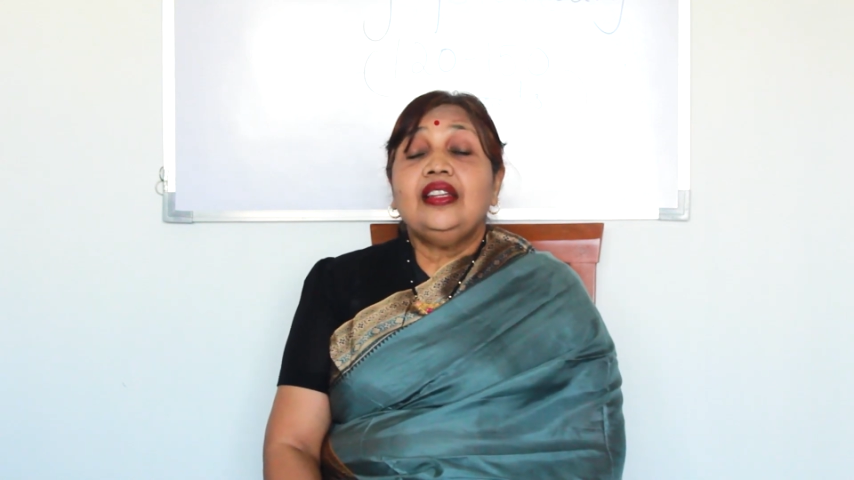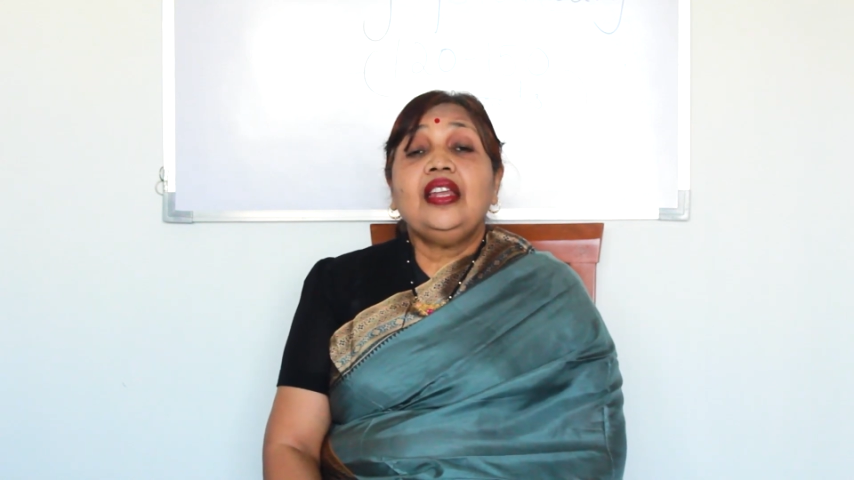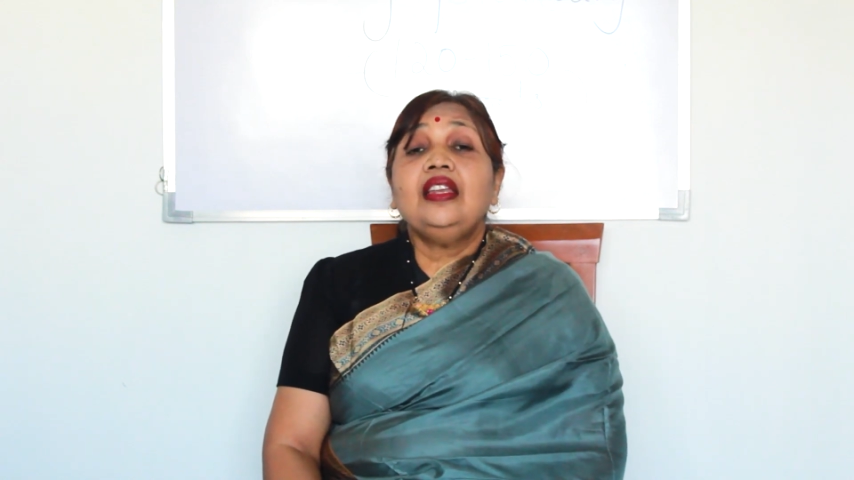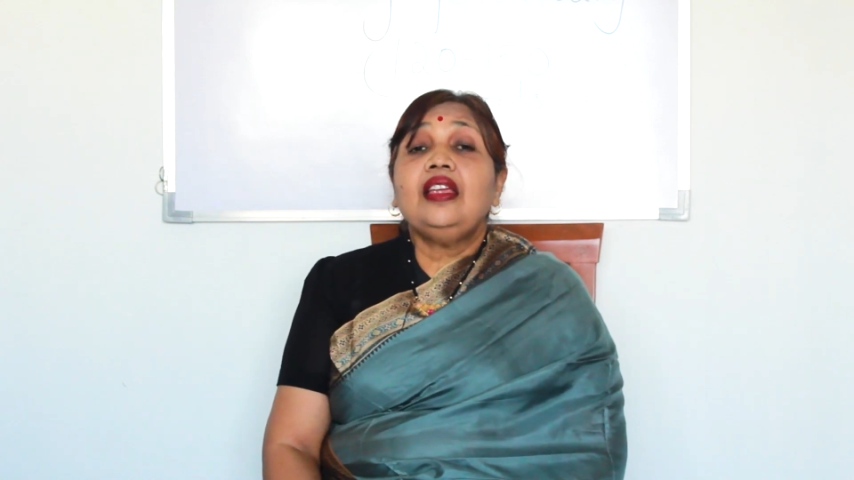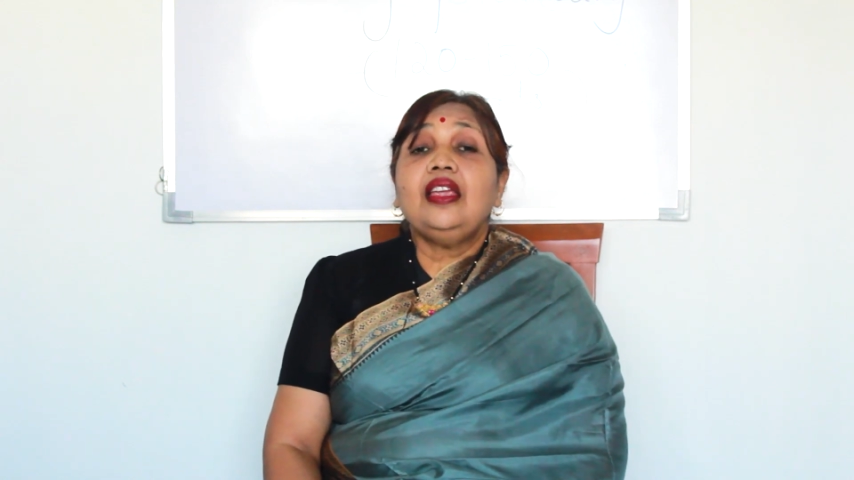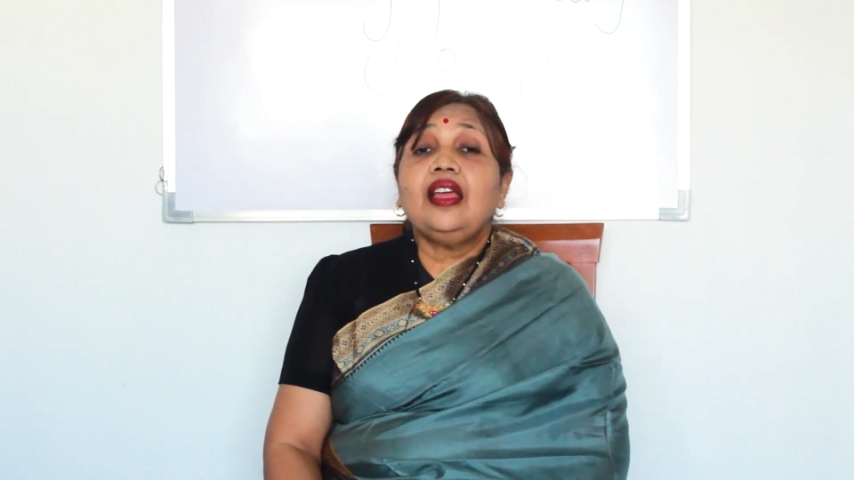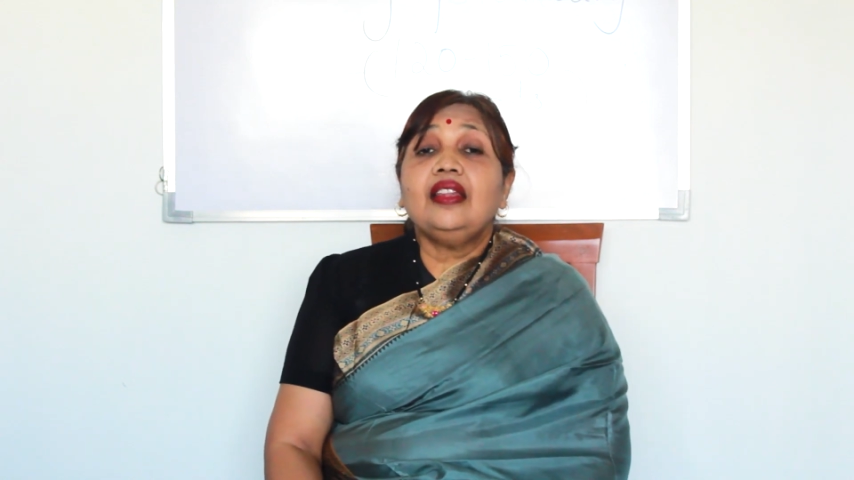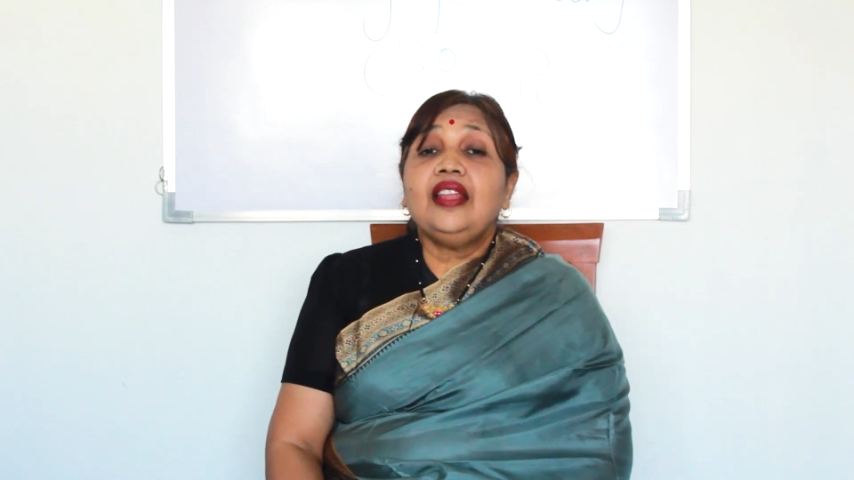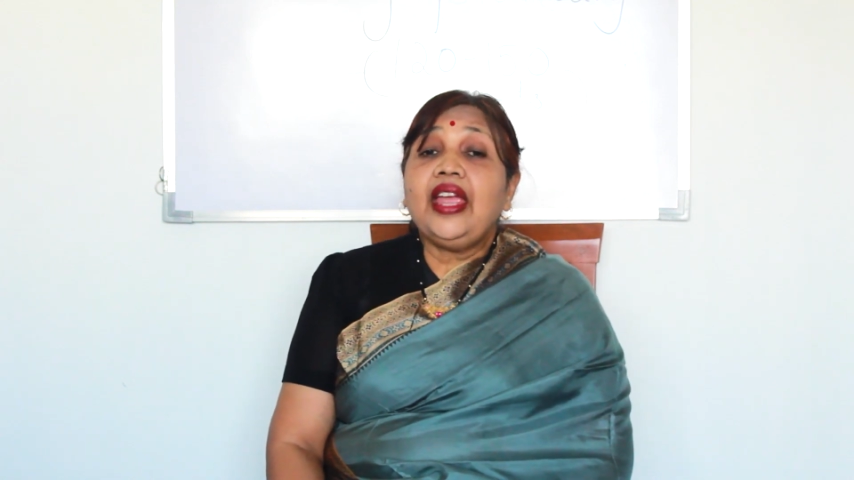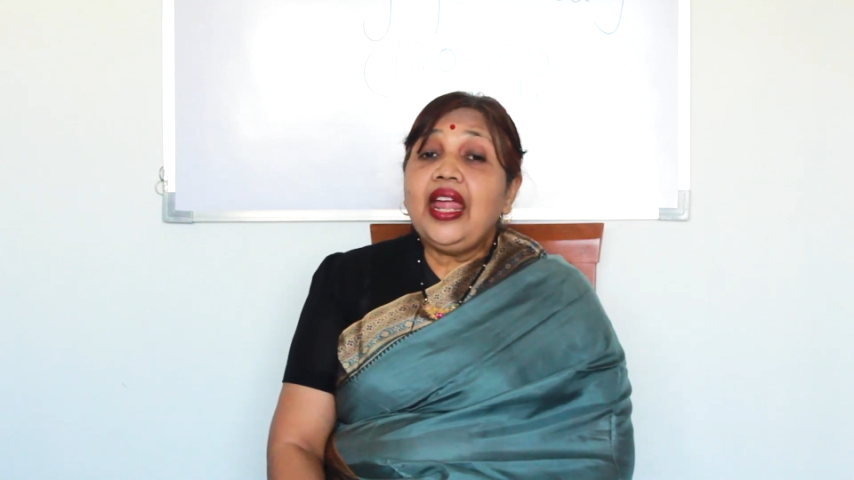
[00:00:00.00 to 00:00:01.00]
Then
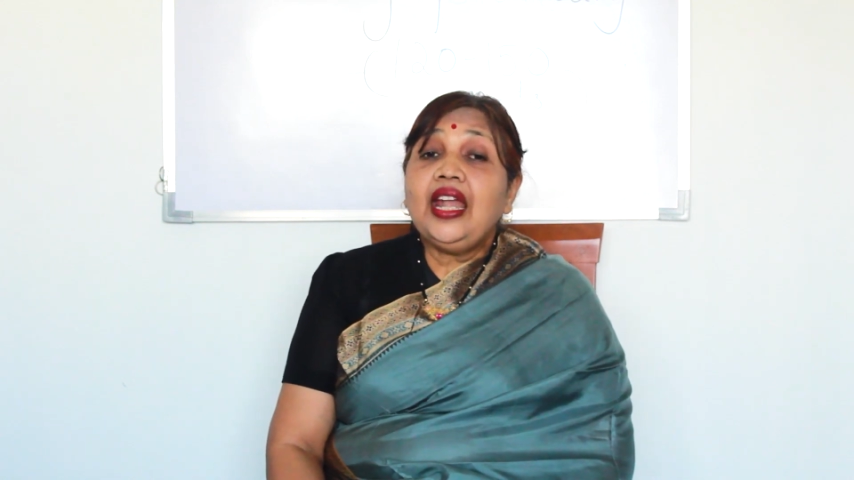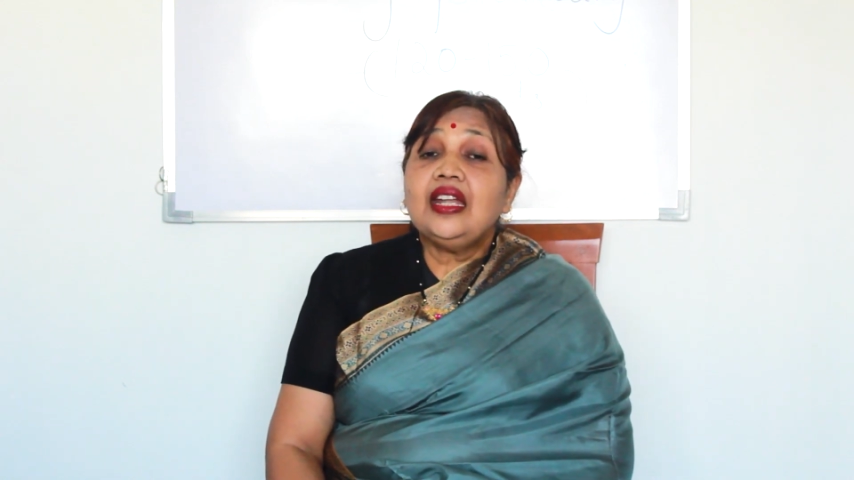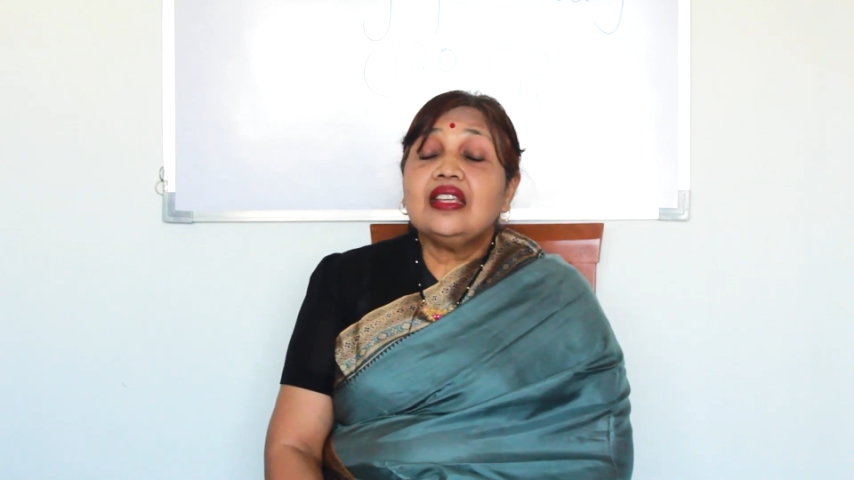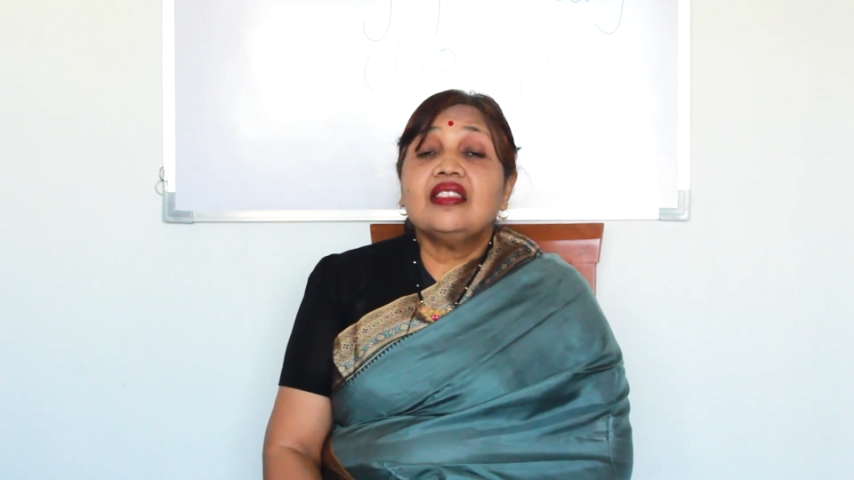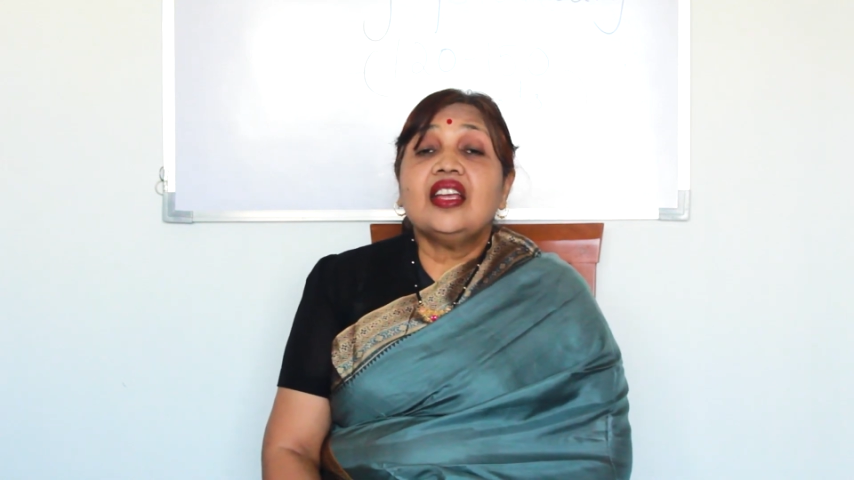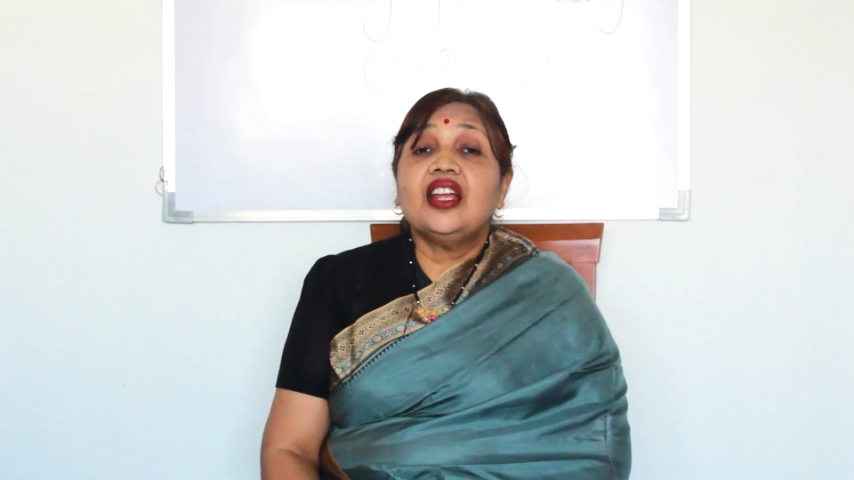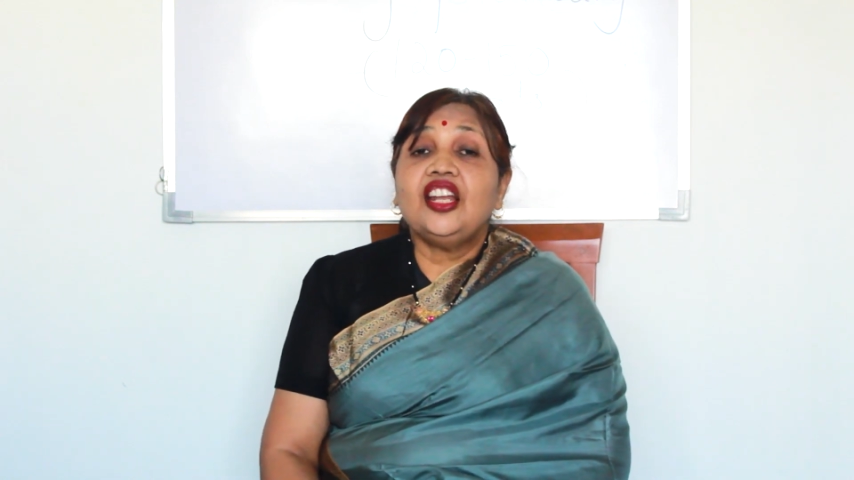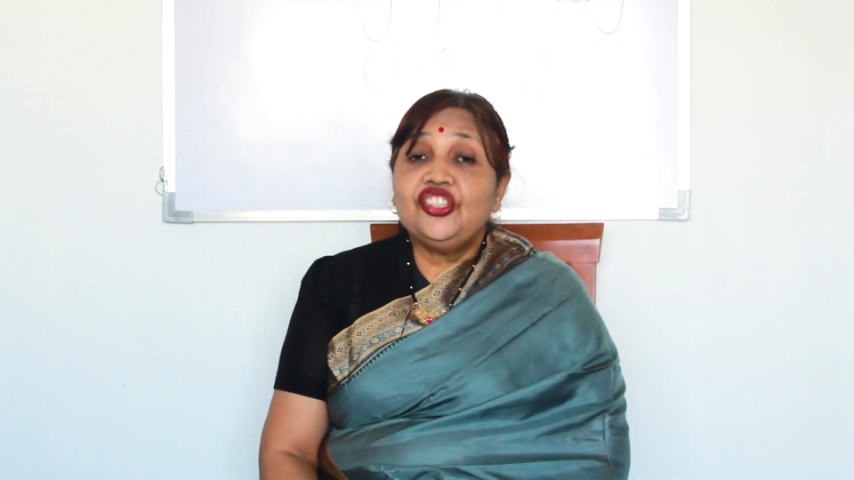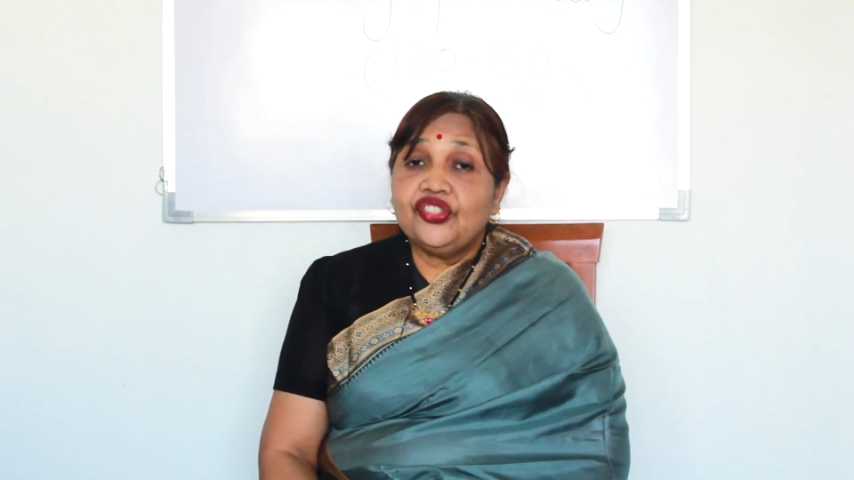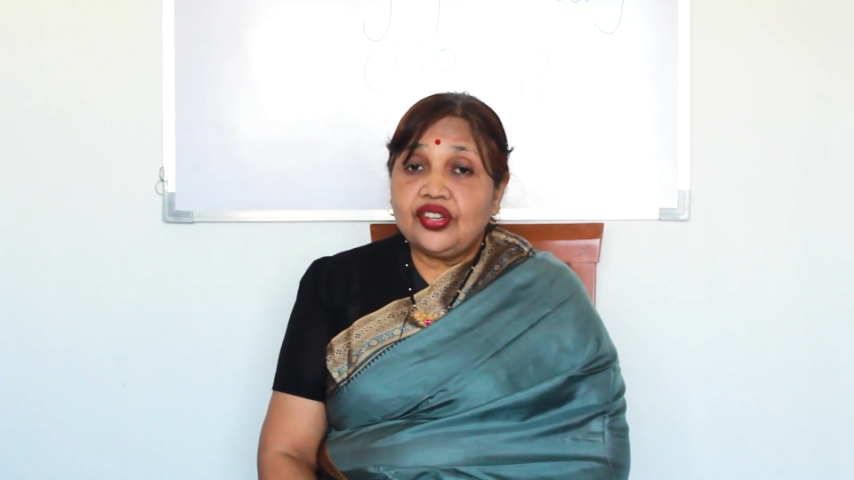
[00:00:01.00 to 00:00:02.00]
the end is a
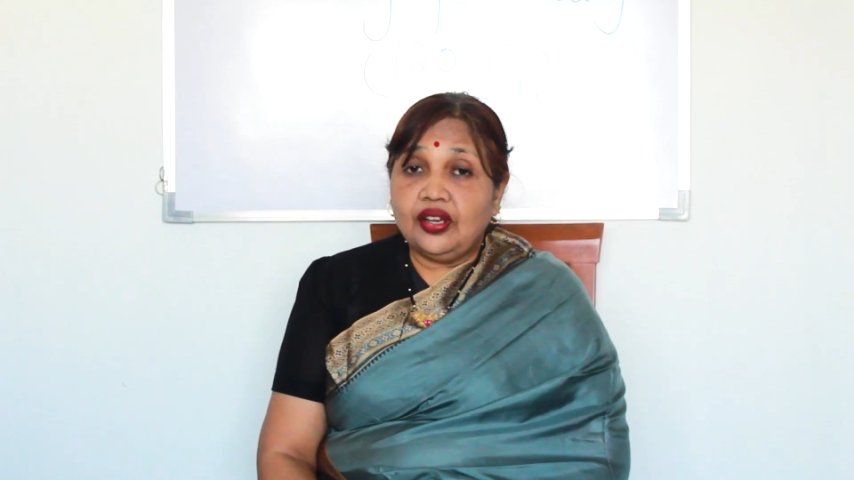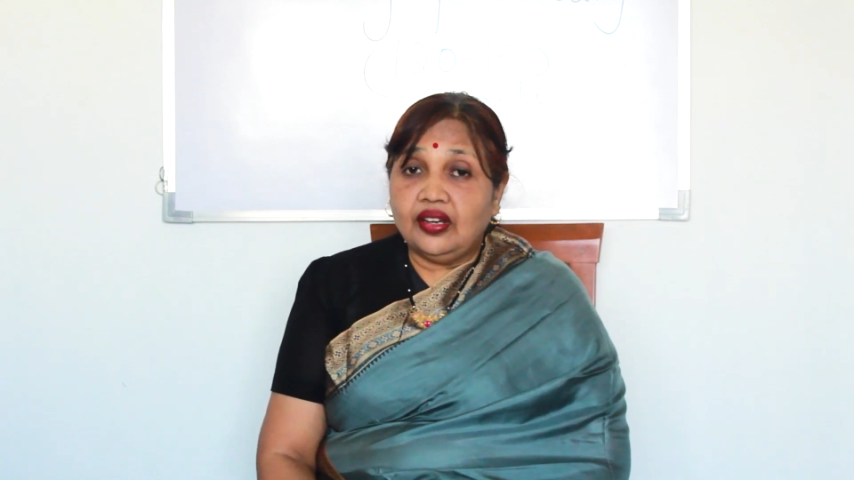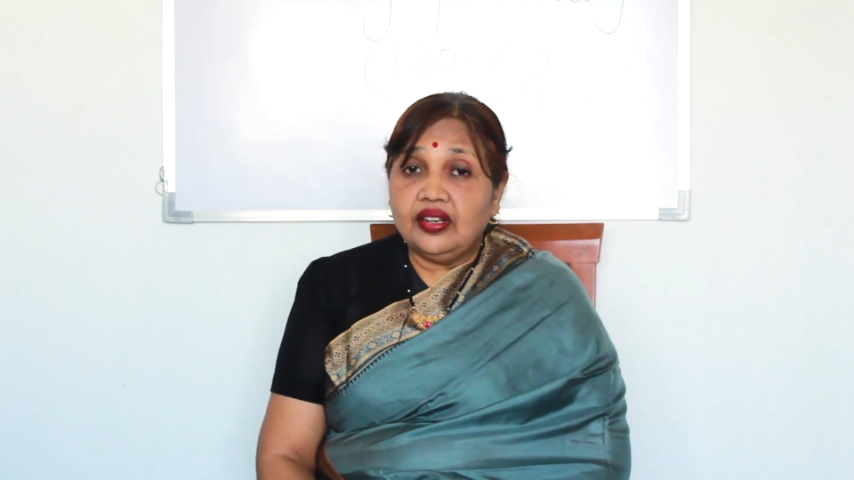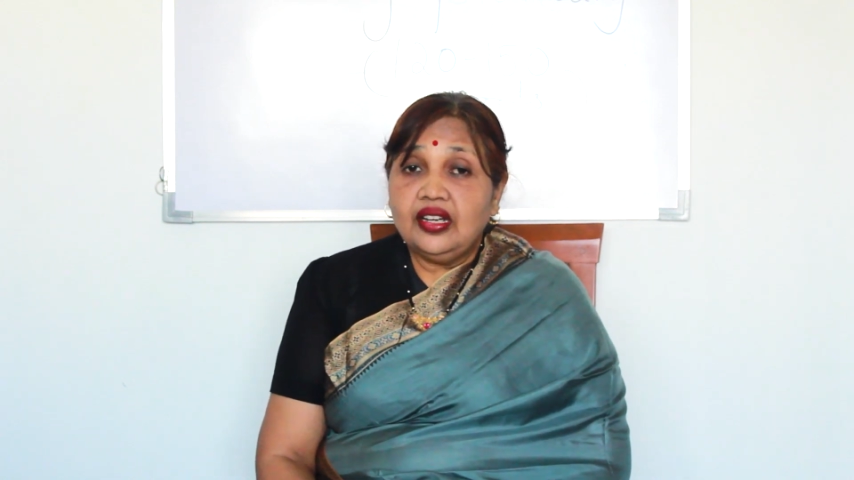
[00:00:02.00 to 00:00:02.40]
clincher.